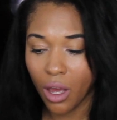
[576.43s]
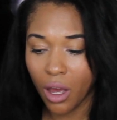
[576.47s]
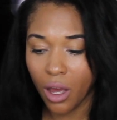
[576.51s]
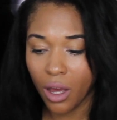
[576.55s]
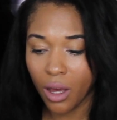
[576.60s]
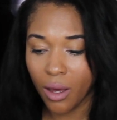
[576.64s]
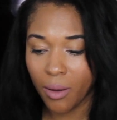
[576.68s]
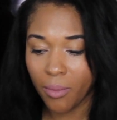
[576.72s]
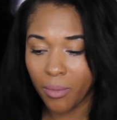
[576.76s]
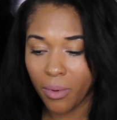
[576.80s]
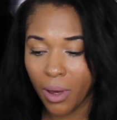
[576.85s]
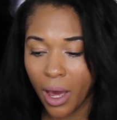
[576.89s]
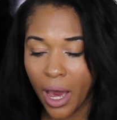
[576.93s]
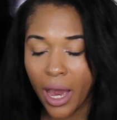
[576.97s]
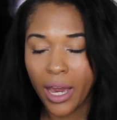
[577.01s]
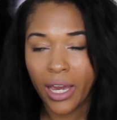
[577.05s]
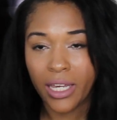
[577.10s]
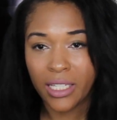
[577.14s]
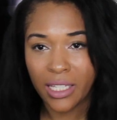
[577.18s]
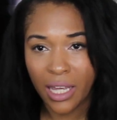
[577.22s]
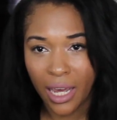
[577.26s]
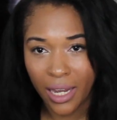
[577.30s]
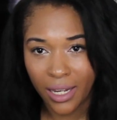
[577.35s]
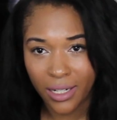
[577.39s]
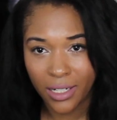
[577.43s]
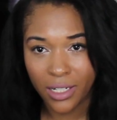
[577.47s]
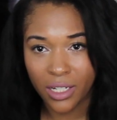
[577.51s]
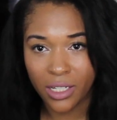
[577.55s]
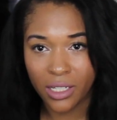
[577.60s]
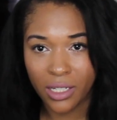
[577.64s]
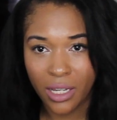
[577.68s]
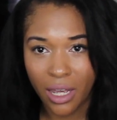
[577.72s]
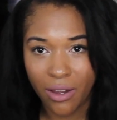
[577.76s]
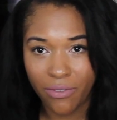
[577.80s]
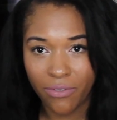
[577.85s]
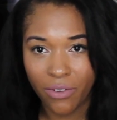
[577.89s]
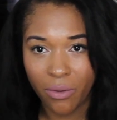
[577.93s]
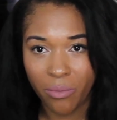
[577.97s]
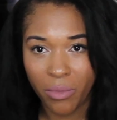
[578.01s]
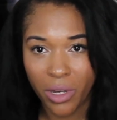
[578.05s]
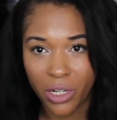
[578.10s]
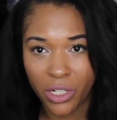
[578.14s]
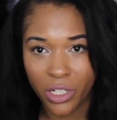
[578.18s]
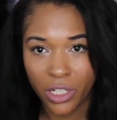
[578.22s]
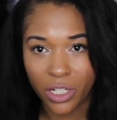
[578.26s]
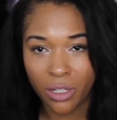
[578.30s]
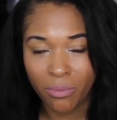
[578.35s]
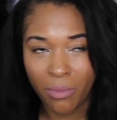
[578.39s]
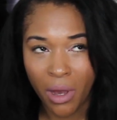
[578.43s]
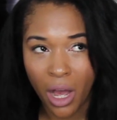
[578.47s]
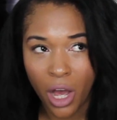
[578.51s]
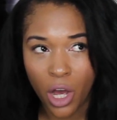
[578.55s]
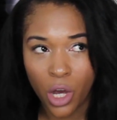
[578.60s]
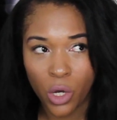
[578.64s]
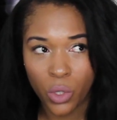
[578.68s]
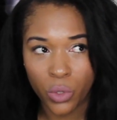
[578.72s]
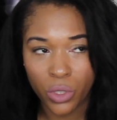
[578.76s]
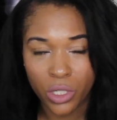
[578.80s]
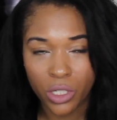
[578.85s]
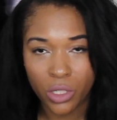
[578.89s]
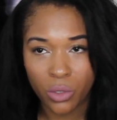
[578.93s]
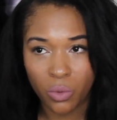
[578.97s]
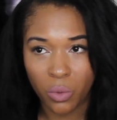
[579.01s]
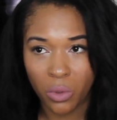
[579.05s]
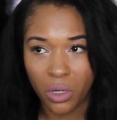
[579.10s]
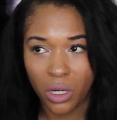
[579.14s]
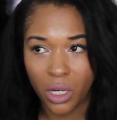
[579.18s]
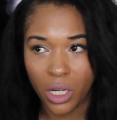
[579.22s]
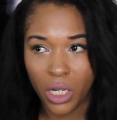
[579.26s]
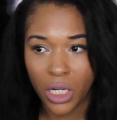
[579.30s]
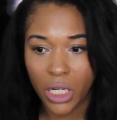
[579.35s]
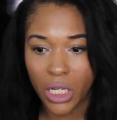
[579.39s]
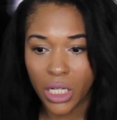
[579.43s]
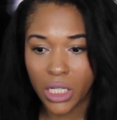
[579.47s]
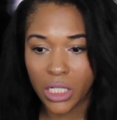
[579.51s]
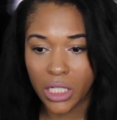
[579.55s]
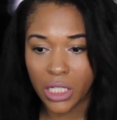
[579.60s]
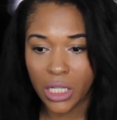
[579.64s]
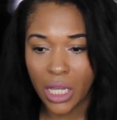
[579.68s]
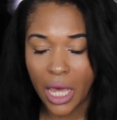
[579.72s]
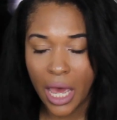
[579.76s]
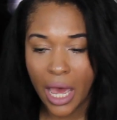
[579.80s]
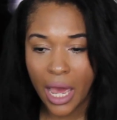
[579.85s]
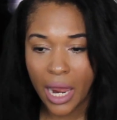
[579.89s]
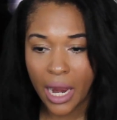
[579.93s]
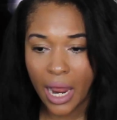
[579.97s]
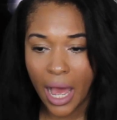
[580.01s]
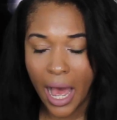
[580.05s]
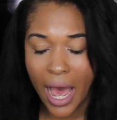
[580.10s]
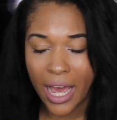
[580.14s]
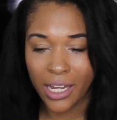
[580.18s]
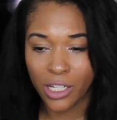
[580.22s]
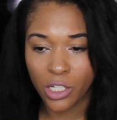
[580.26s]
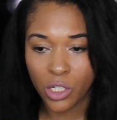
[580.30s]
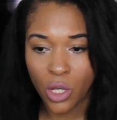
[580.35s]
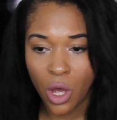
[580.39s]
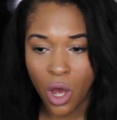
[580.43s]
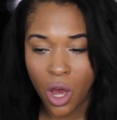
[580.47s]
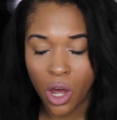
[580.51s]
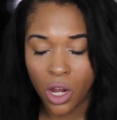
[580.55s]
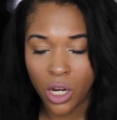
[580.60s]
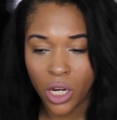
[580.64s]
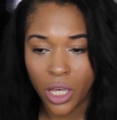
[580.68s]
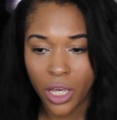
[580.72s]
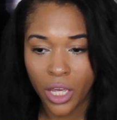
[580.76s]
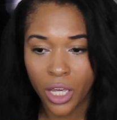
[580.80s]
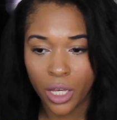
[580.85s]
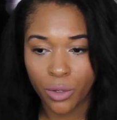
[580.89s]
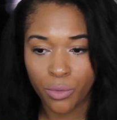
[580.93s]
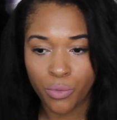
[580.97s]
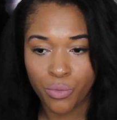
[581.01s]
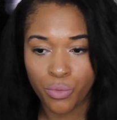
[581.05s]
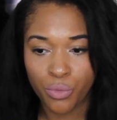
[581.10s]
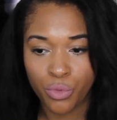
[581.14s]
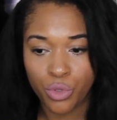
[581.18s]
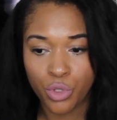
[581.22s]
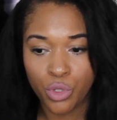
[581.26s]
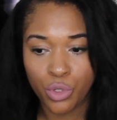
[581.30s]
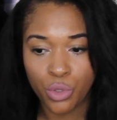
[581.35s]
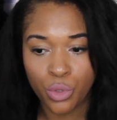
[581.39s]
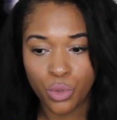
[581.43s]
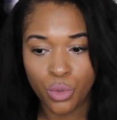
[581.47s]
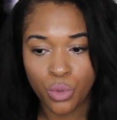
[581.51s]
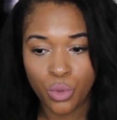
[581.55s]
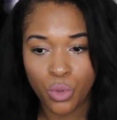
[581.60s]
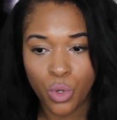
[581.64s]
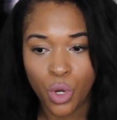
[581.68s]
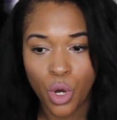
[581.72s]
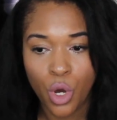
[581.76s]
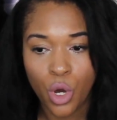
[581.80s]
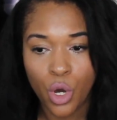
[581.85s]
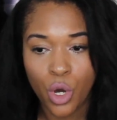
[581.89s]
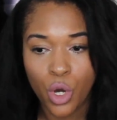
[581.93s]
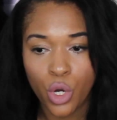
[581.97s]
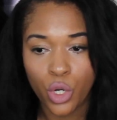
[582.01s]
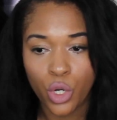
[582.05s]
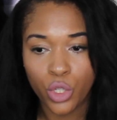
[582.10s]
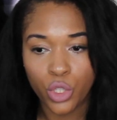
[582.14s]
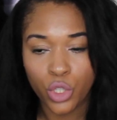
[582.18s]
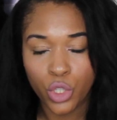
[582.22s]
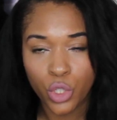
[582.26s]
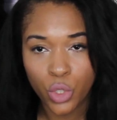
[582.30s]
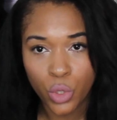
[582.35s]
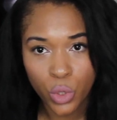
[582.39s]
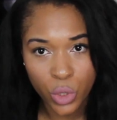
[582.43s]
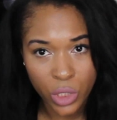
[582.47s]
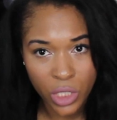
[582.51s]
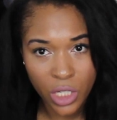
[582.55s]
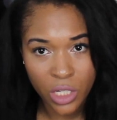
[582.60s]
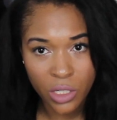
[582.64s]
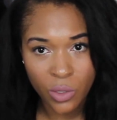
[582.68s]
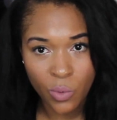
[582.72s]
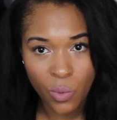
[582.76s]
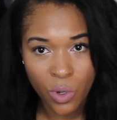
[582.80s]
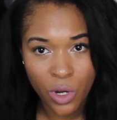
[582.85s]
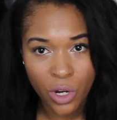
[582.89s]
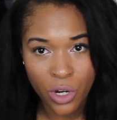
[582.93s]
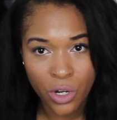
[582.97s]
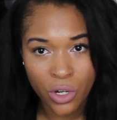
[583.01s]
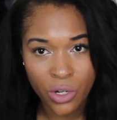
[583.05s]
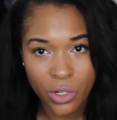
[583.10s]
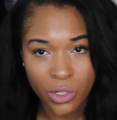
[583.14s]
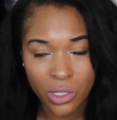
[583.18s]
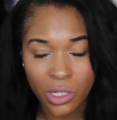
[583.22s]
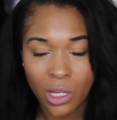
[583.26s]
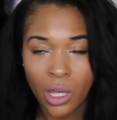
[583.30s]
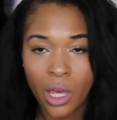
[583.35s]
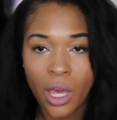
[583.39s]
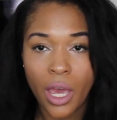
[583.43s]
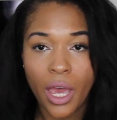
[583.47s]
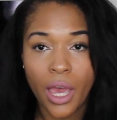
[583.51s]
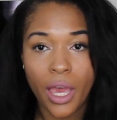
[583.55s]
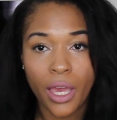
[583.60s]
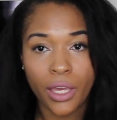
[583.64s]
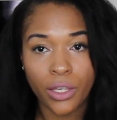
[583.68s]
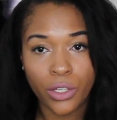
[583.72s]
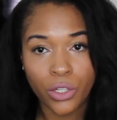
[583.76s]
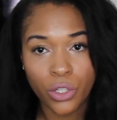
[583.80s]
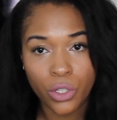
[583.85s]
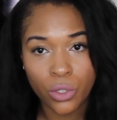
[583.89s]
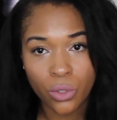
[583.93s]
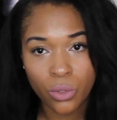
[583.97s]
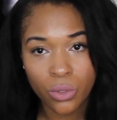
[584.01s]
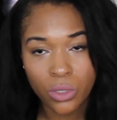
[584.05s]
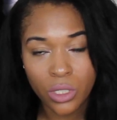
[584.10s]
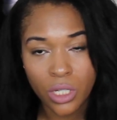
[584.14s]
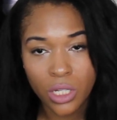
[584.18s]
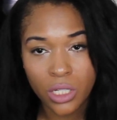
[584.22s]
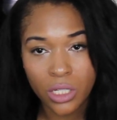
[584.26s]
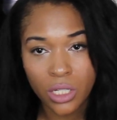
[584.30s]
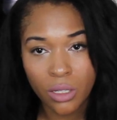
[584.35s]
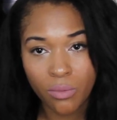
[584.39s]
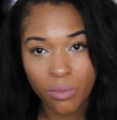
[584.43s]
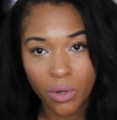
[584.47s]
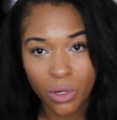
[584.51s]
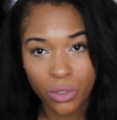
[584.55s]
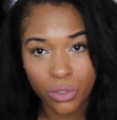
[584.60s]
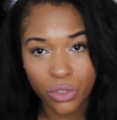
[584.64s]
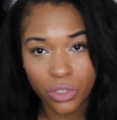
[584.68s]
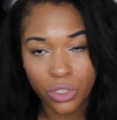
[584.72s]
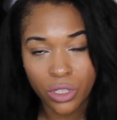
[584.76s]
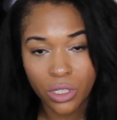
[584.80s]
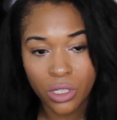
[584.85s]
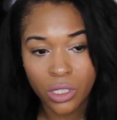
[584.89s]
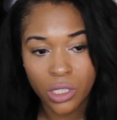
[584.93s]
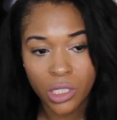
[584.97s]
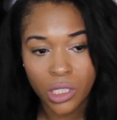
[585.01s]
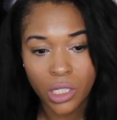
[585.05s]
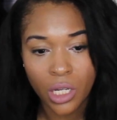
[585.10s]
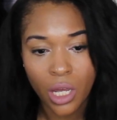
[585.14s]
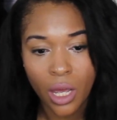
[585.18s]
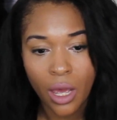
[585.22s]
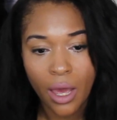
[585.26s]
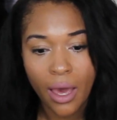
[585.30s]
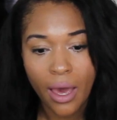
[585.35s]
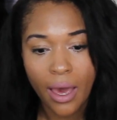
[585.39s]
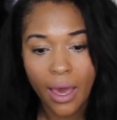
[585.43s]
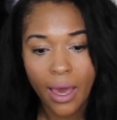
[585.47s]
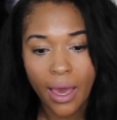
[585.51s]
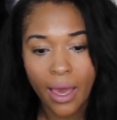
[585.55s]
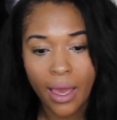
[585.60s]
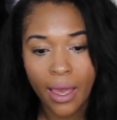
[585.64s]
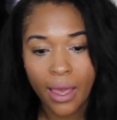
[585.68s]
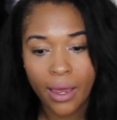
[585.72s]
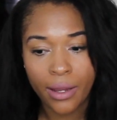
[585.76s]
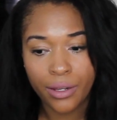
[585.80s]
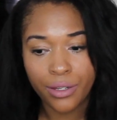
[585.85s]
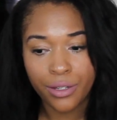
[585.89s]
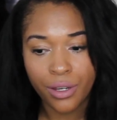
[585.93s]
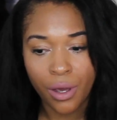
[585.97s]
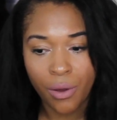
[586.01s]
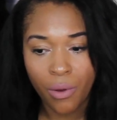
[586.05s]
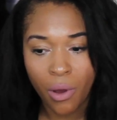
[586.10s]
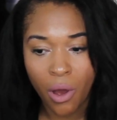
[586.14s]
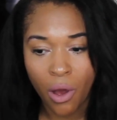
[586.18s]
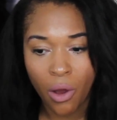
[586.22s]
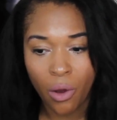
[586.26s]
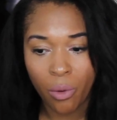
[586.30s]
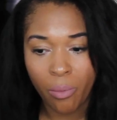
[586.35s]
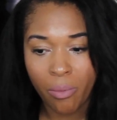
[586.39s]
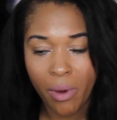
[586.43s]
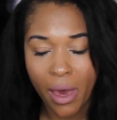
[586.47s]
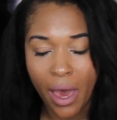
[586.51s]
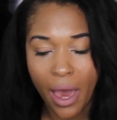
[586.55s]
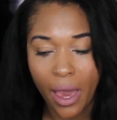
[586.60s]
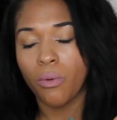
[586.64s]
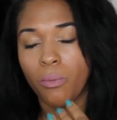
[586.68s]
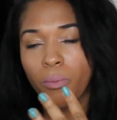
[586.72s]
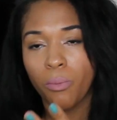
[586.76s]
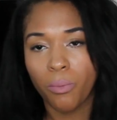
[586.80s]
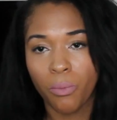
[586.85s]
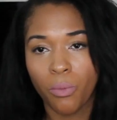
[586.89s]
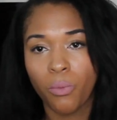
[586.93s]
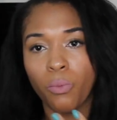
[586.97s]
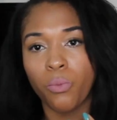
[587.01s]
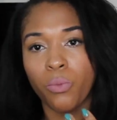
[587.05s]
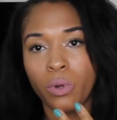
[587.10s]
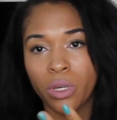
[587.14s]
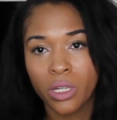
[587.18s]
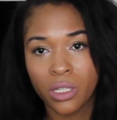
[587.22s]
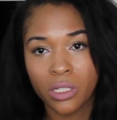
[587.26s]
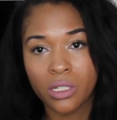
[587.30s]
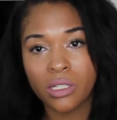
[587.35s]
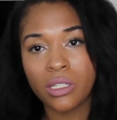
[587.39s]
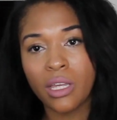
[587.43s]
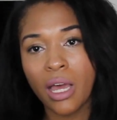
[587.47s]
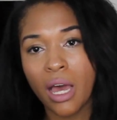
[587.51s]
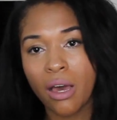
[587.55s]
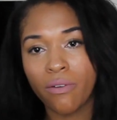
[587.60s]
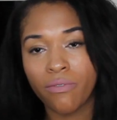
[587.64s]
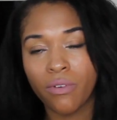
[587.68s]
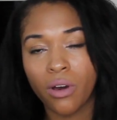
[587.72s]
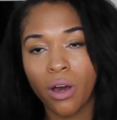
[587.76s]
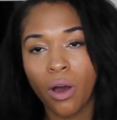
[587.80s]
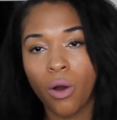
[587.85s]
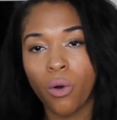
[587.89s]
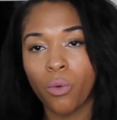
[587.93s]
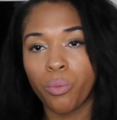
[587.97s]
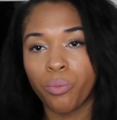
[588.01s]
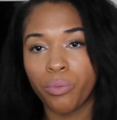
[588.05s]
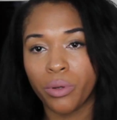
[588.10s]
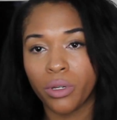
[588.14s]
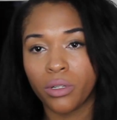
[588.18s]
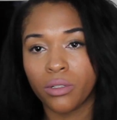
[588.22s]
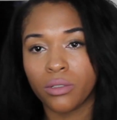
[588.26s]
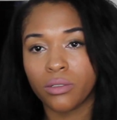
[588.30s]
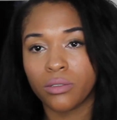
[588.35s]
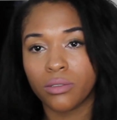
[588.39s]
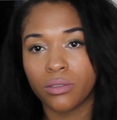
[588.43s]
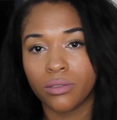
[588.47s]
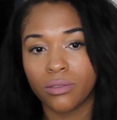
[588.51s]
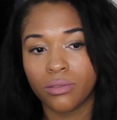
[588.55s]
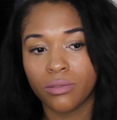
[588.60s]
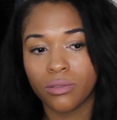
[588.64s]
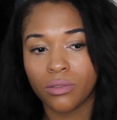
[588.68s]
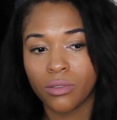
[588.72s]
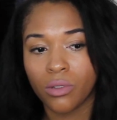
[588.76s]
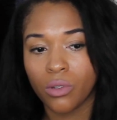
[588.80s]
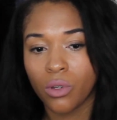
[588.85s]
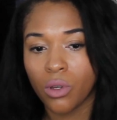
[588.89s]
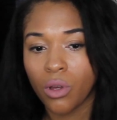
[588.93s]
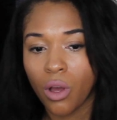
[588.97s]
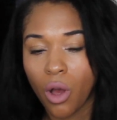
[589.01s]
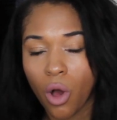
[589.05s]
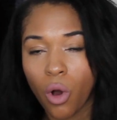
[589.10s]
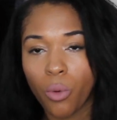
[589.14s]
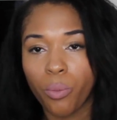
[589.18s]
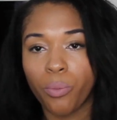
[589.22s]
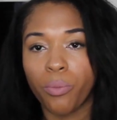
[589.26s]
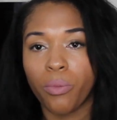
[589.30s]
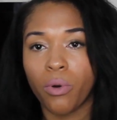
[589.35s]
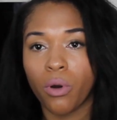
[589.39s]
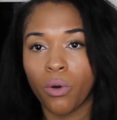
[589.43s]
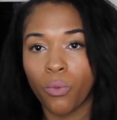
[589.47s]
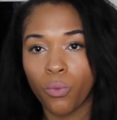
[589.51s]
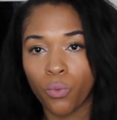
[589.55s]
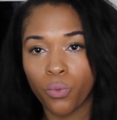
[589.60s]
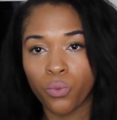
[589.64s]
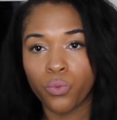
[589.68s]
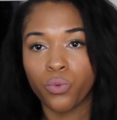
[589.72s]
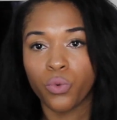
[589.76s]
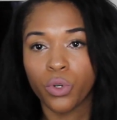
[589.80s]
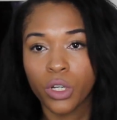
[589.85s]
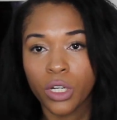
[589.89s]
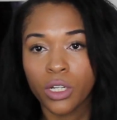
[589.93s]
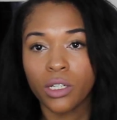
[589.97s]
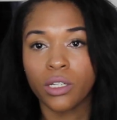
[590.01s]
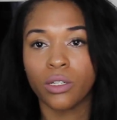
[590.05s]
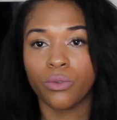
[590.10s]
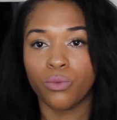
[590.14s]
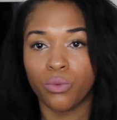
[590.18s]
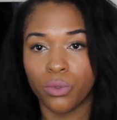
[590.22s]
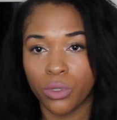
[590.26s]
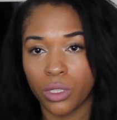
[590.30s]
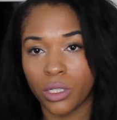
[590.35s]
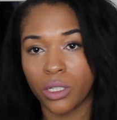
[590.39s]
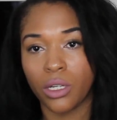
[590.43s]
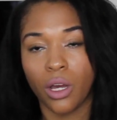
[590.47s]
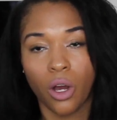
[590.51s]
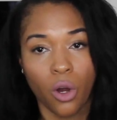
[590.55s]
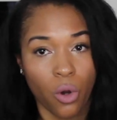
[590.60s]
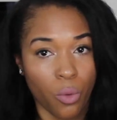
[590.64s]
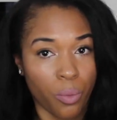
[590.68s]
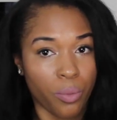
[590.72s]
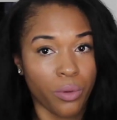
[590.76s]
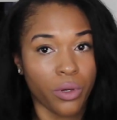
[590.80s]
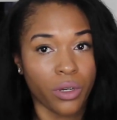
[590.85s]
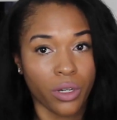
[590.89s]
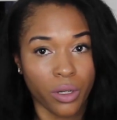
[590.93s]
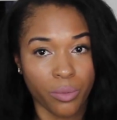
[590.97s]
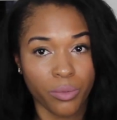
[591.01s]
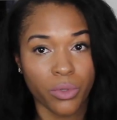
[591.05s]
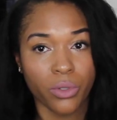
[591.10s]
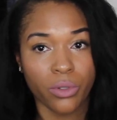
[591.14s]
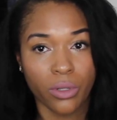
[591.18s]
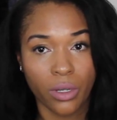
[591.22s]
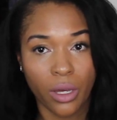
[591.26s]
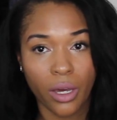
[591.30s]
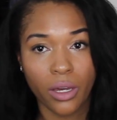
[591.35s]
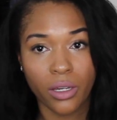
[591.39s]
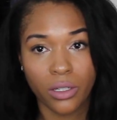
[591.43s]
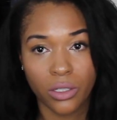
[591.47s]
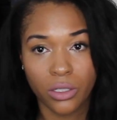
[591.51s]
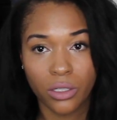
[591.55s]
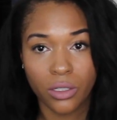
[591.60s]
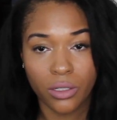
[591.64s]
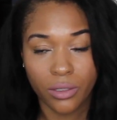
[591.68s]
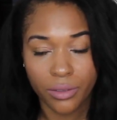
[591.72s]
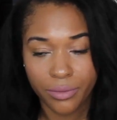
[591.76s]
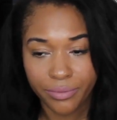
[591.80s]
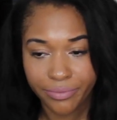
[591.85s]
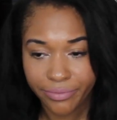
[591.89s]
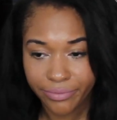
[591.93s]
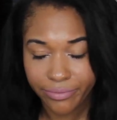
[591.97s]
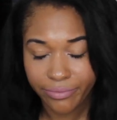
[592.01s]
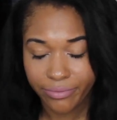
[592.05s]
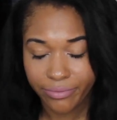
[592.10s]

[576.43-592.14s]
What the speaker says: I guess I could just say for Munchie, my oldest one, is that I taught him to use his words and use his emotions and don't hold back. We just have an open, really, really open communication.